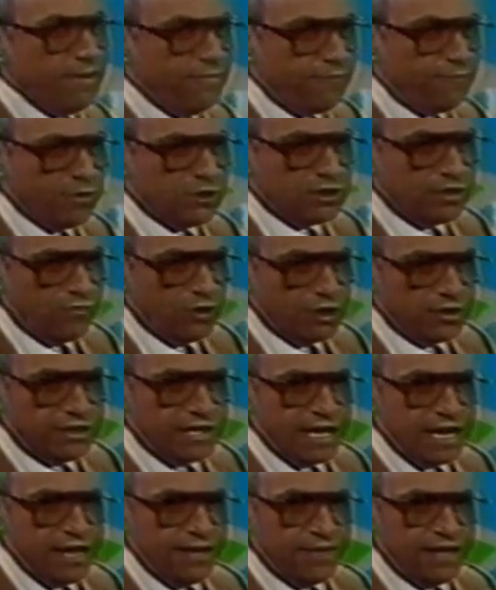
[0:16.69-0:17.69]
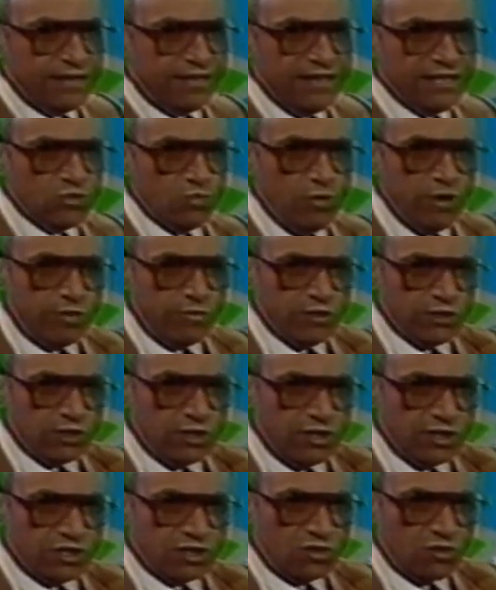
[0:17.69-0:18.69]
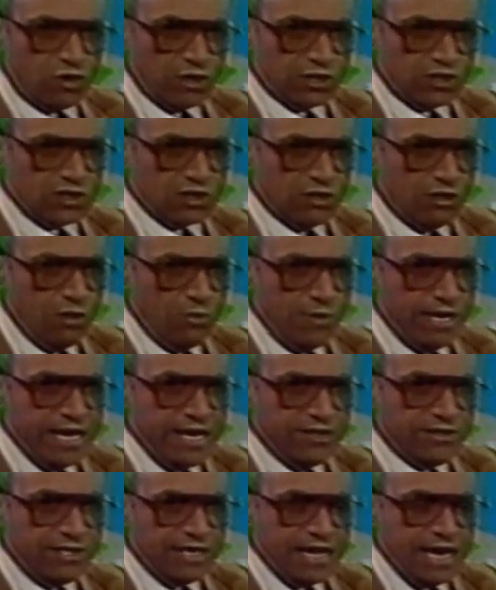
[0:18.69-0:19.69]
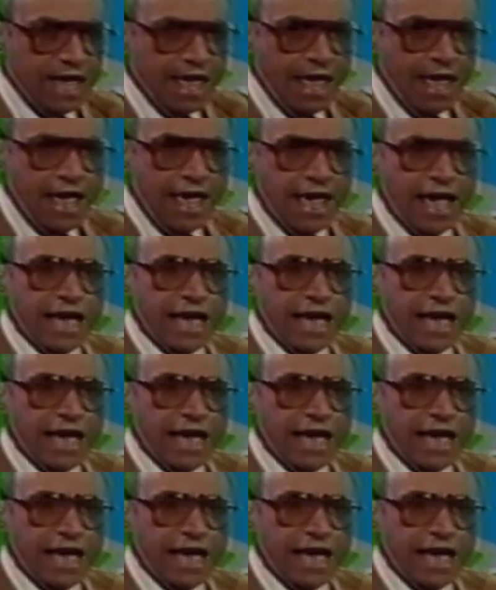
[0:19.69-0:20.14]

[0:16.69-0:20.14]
Let me first of all tell you that this winter is going to start slow and easy,